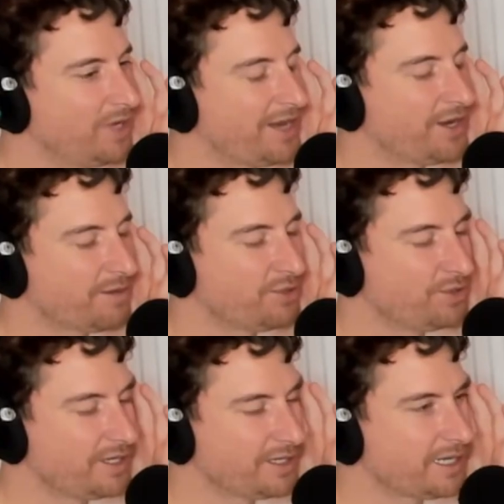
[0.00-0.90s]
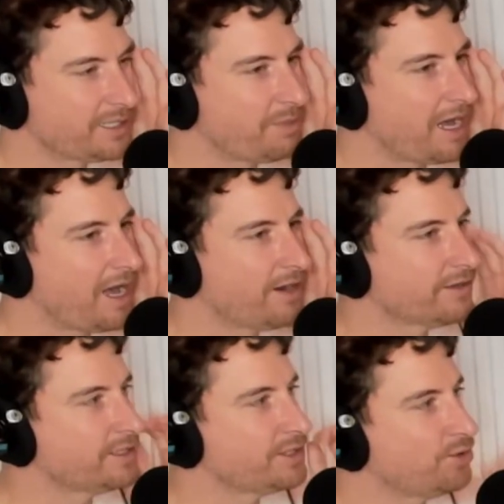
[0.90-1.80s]
not a pool, a spa
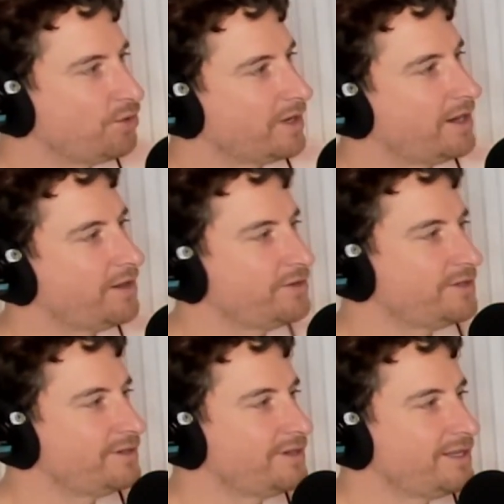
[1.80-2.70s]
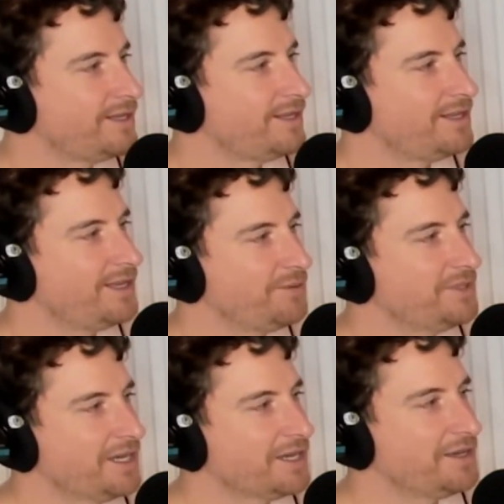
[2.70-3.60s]
and a sauna, and it was like a